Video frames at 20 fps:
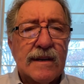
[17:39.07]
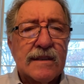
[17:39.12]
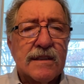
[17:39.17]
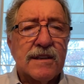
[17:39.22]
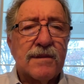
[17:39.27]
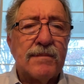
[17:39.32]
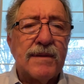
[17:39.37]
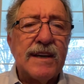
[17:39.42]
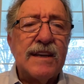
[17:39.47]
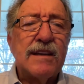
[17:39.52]
to
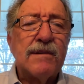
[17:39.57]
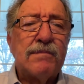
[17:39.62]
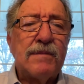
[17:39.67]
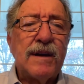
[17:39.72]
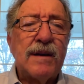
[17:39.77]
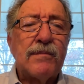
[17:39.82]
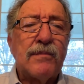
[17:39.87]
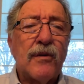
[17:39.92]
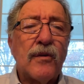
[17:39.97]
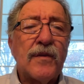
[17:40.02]
be the
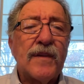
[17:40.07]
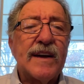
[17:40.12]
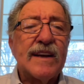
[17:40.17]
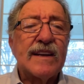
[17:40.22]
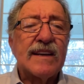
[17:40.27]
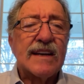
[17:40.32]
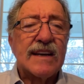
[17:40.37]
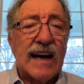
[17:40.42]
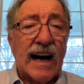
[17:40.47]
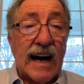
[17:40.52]
people
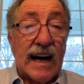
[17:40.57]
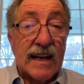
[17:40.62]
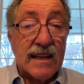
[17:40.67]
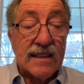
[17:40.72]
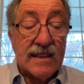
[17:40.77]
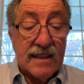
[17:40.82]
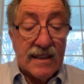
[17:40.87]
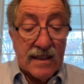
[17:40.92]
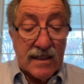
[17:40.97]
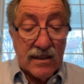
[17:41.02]
that God
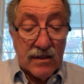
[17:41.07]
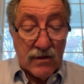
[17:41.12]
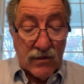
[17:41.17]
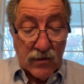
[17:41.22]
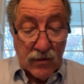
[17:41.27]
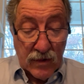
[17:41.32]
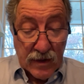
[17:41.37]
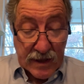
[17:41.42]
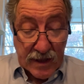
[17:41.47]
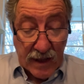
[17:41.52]

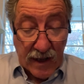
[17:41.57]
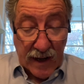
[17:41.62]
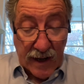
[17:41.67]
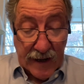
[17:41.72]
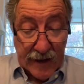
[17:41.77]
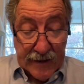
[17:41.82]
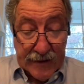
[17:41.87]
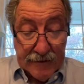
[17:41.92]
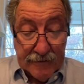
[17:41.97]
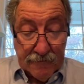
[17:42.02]
would
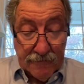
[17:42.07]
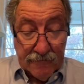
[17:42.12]
guide.